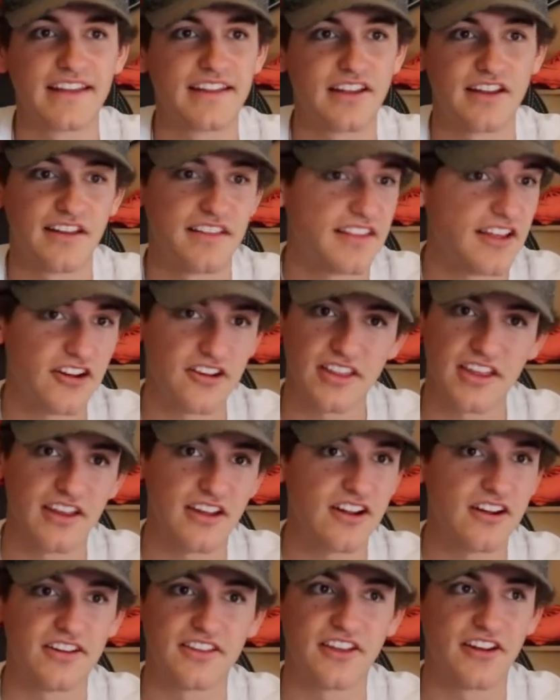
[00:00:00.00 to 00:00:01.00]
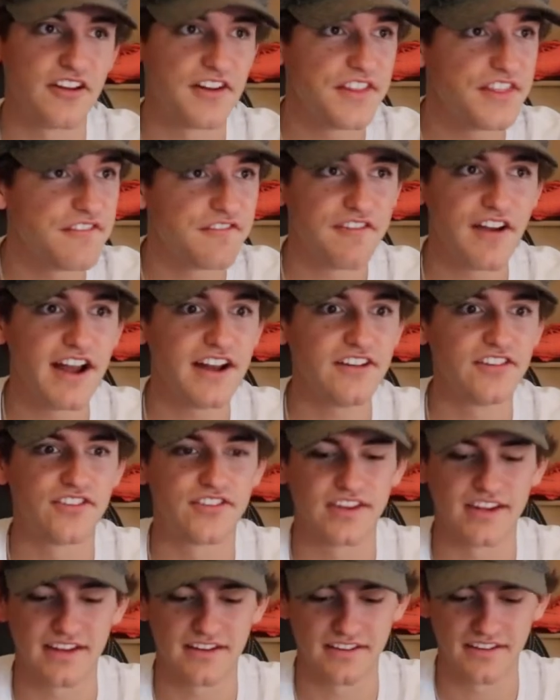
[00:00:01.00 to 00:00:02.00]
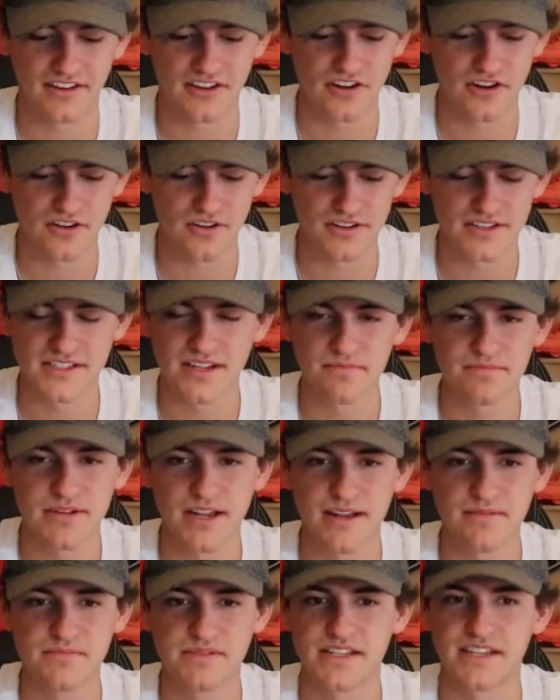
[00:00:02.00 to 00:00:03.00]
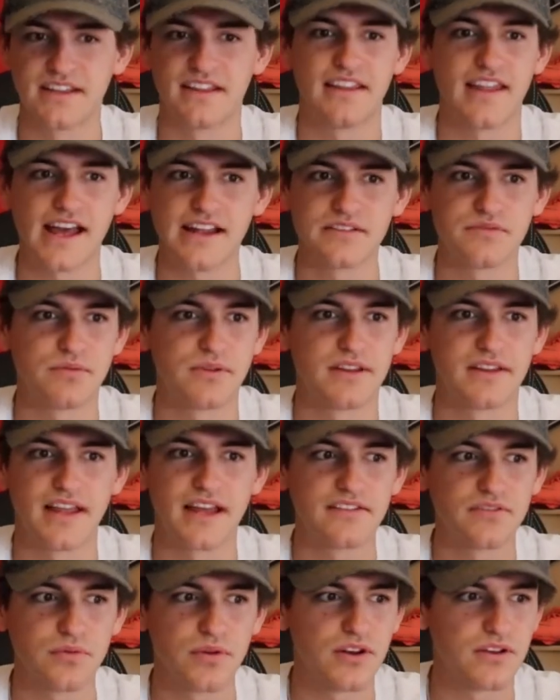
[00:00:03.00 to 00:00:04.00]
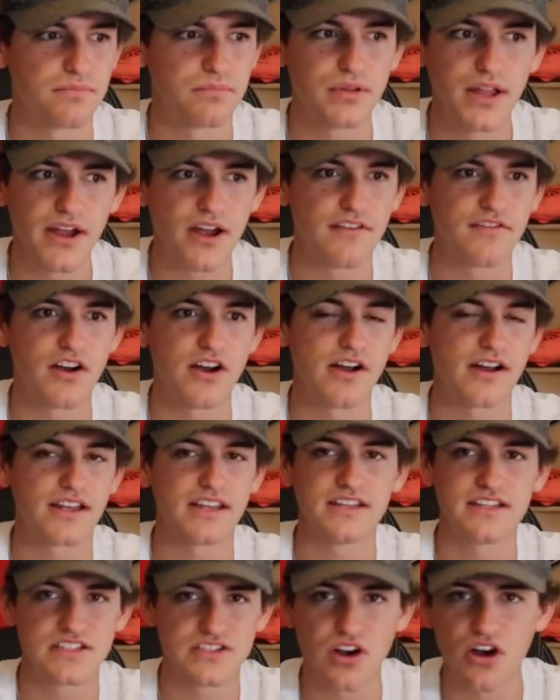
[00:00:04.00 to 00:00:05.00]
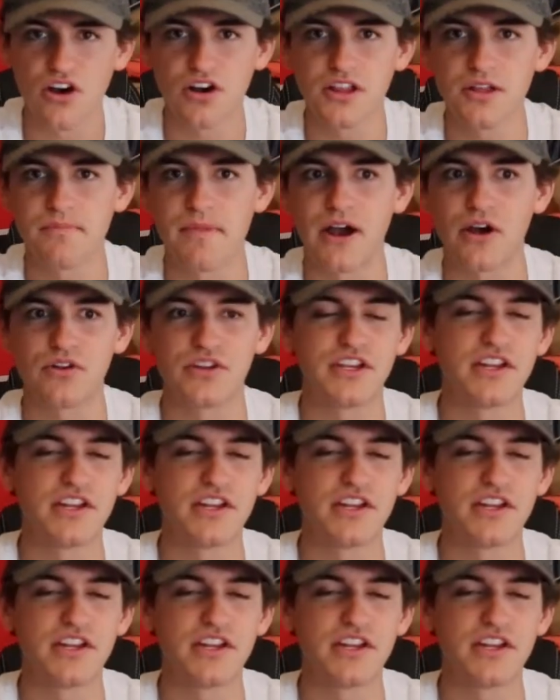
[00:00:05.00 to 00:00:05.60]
There they are. They're in the finals, and sometimes that's what playoff hockey is all about.